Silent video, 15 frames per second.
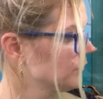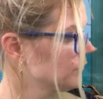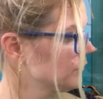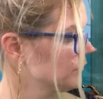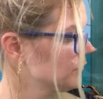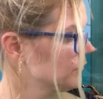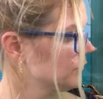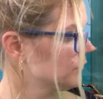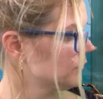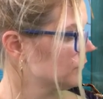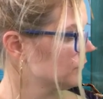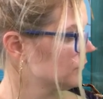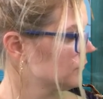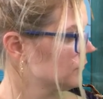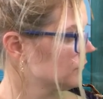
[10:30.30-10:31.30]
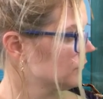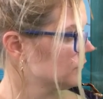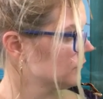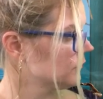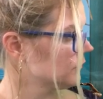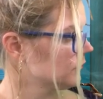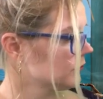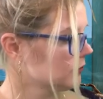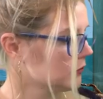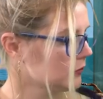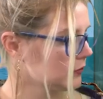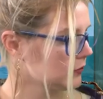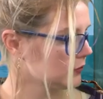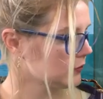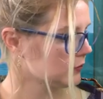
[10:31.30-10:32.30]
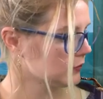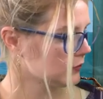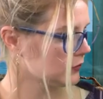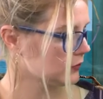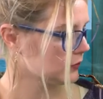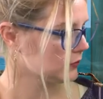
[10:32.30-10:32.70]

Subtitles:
The person shown says nothing.